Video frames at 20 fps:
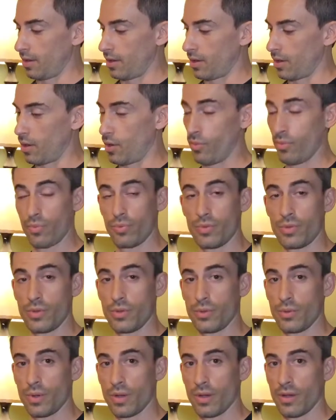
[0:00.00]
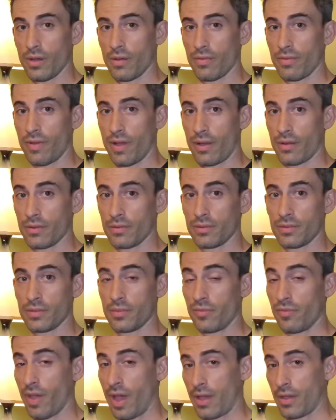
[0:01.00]
hope you found
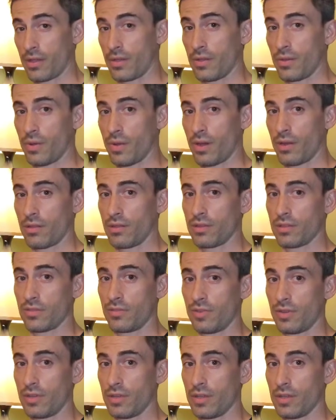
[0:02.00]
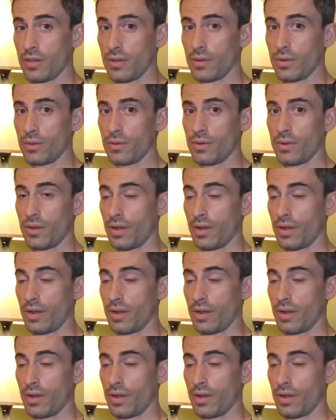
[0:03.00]
some value out of this video.